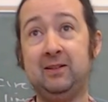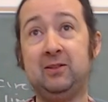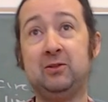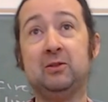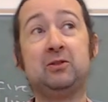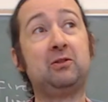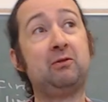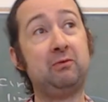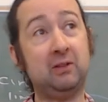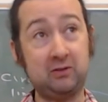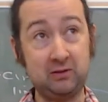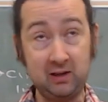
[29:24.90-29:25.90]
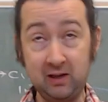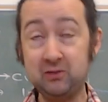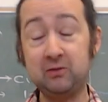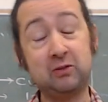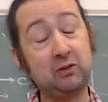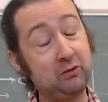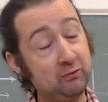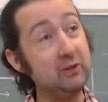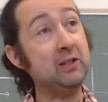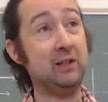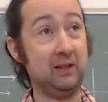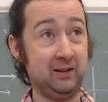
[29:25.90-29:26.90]
So it's, it's the answer is
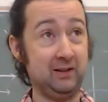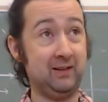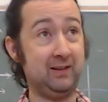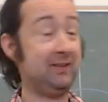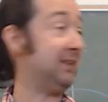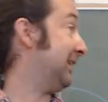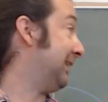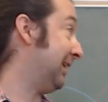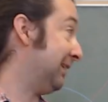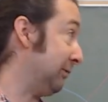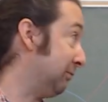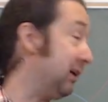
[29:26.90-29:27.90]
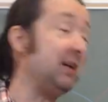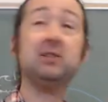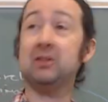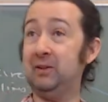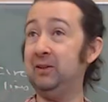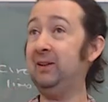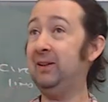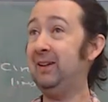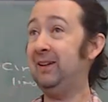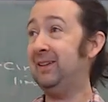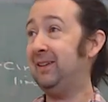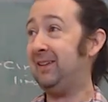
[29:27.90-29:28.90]
three. And the, the reason
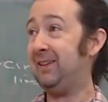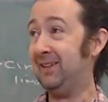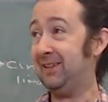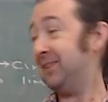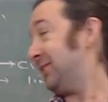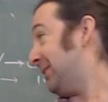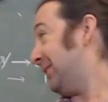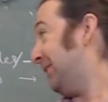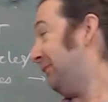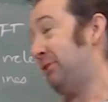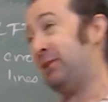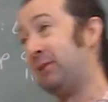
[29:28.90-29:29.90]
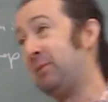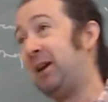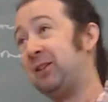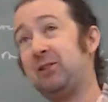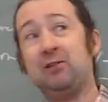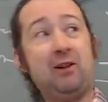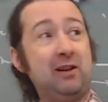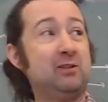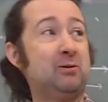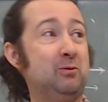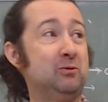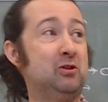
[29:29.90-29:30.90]
is, if you think back to your high
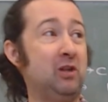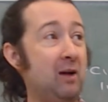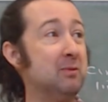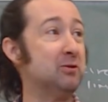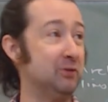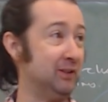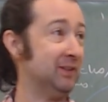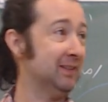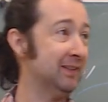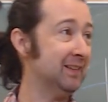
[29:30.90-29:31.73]
school geometry,